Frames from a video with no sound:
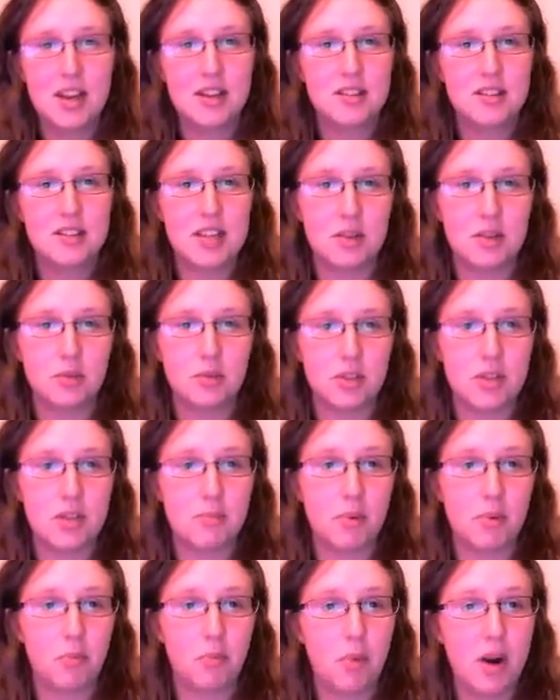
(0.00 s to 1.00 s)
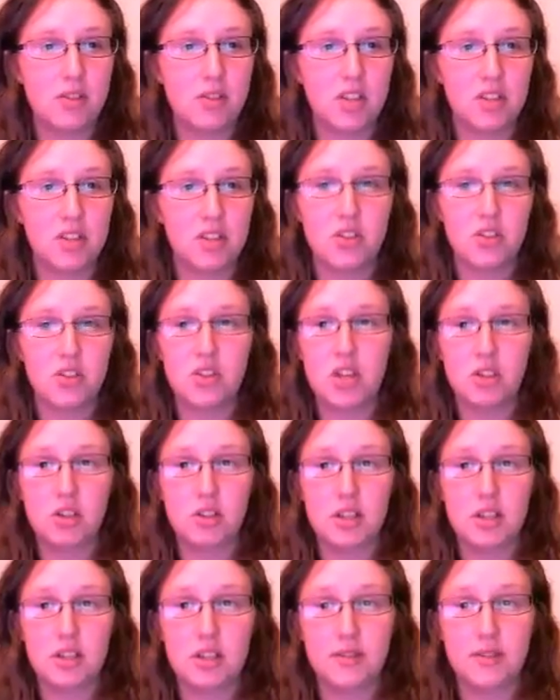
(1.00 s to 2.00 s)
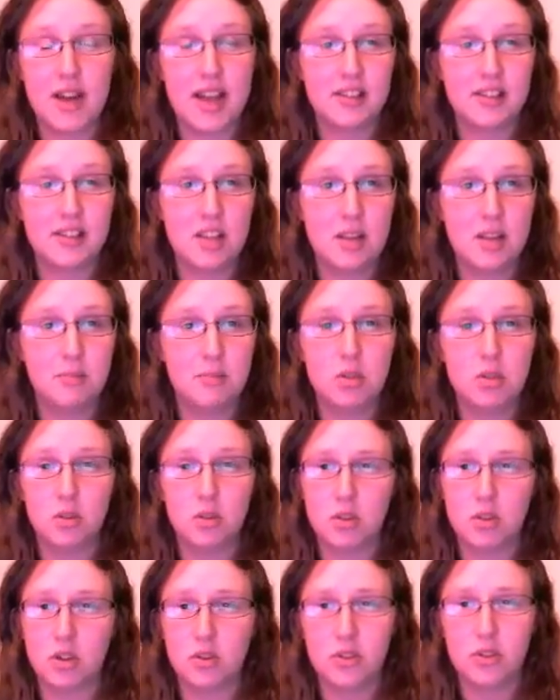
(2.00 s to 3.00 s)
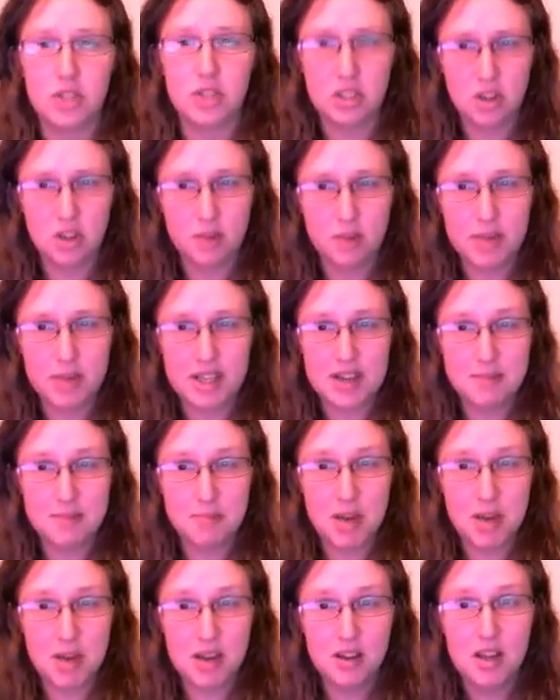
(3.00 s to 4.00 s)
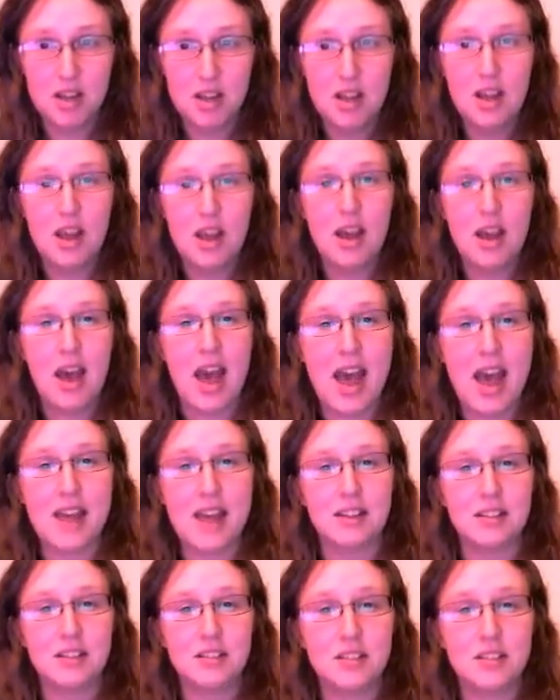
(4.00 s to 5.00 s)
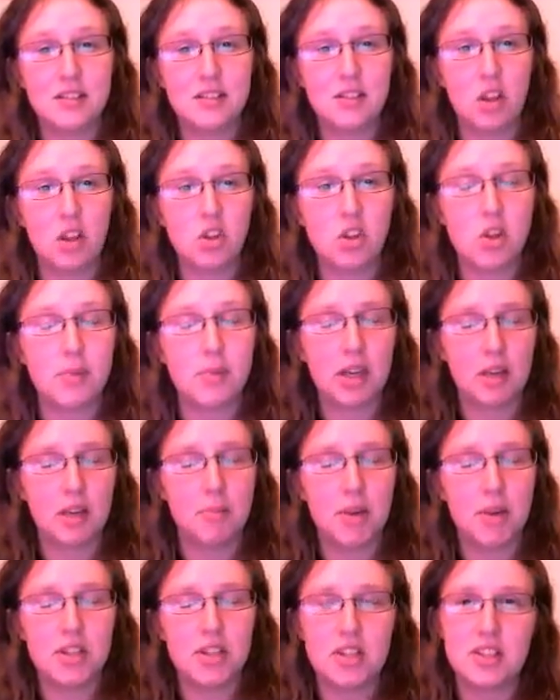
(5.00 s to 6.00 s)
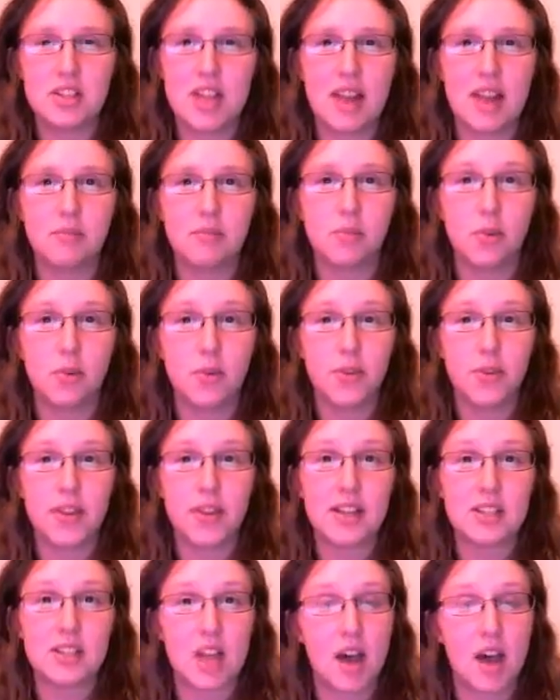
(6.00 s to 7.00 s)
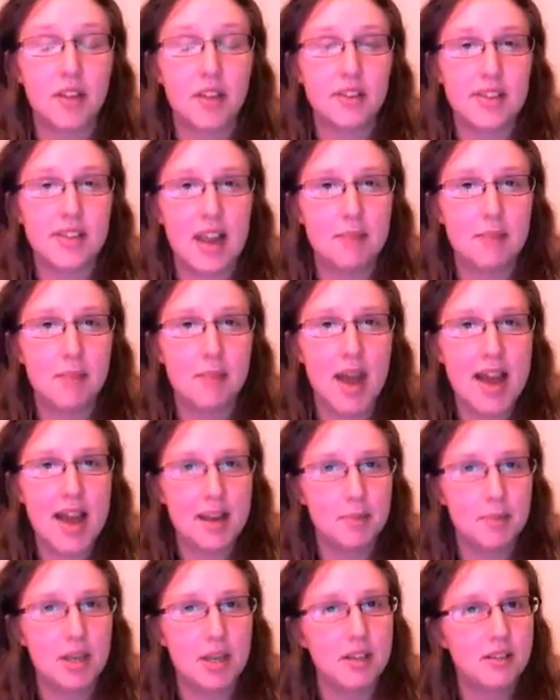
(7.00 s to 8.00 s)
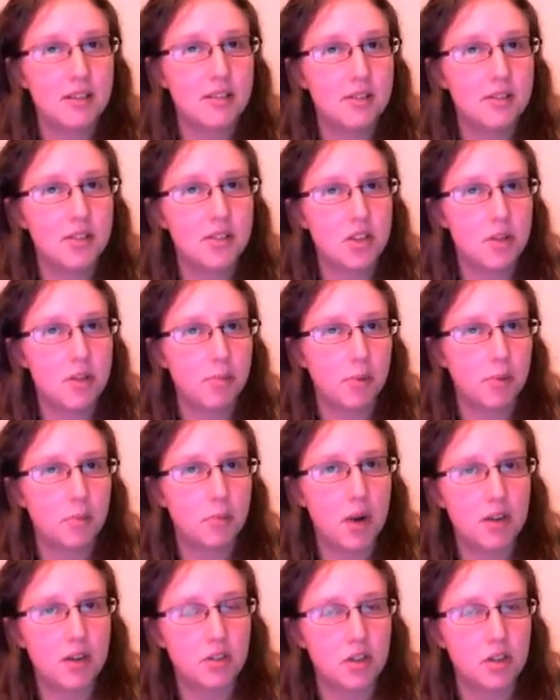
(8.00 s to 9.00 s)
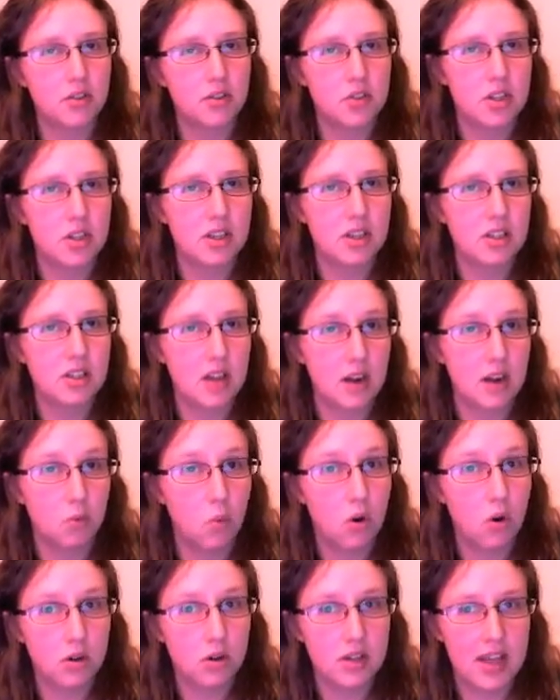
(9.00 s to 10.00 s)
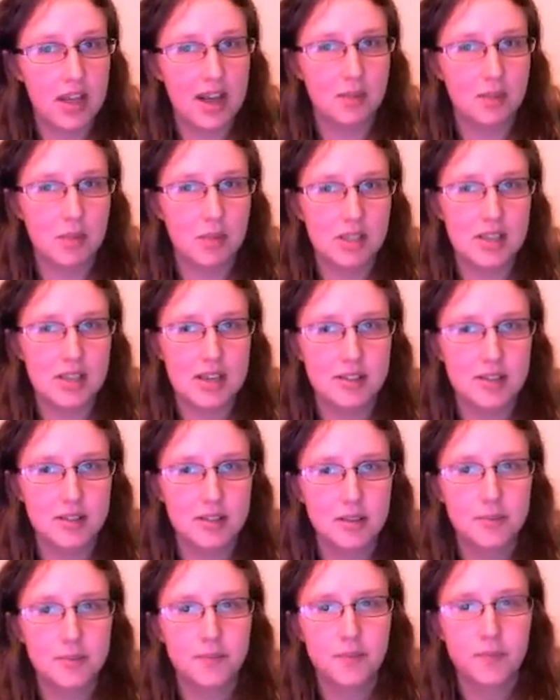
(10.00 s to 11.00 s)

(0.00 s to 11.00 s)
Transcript: It's equal to the number of protons in the nucleus of an atom. It's also called the atomic number, and the atomic number is the same for all things that are the same element. It's the number of protons that decide what the element is.